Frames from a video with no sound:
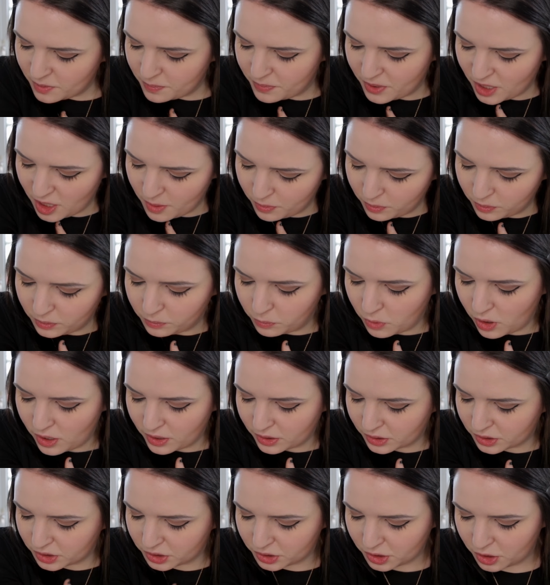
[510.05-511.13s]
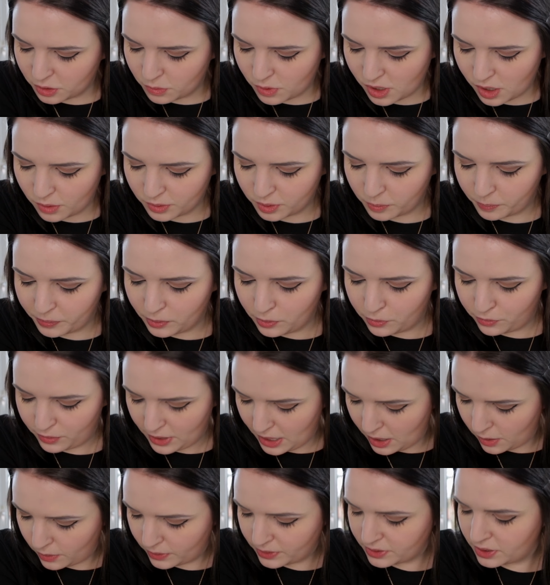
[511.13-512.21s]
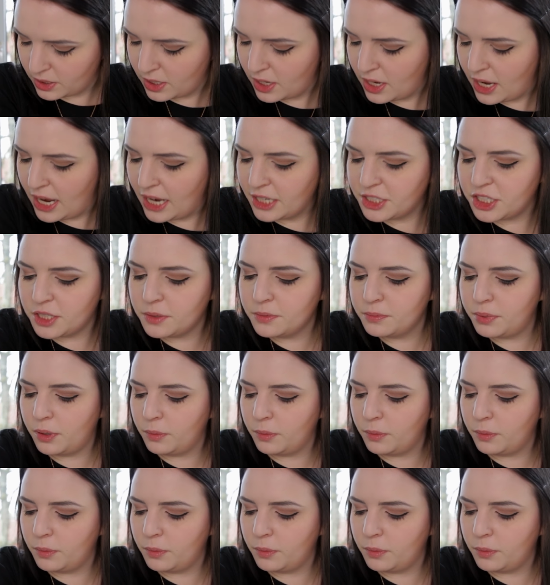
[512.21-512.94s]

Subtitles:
and purple works so well with the blue flowers. As you can